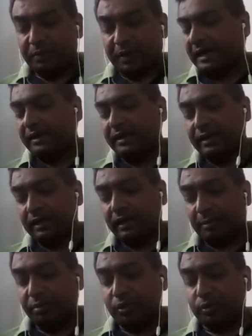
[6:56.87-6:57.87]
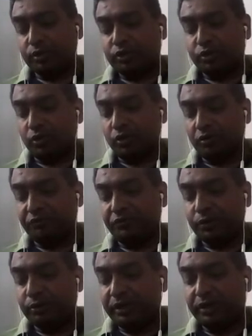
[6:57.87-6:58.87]
practical approach of
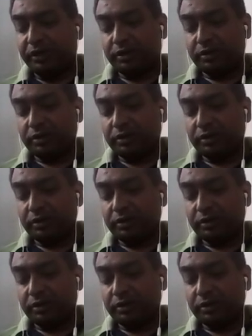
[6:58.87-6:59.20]
unit